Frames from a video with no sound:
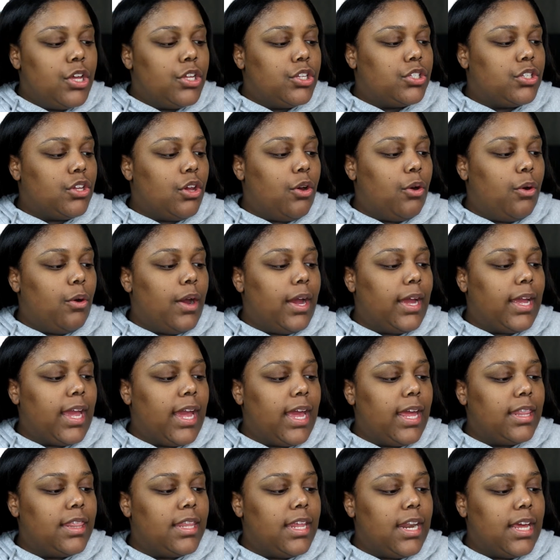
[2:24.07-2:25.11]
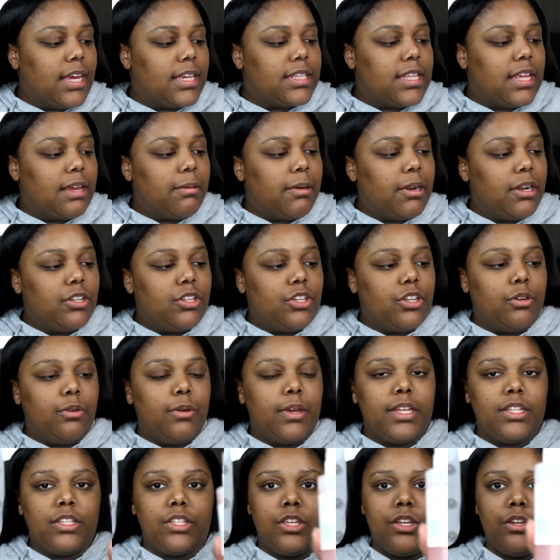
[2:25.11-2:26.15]
So again, the next thing I'm going to do
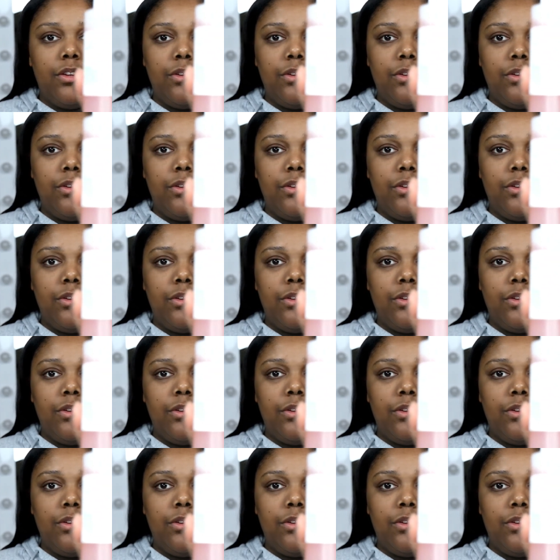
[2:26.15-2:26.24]
is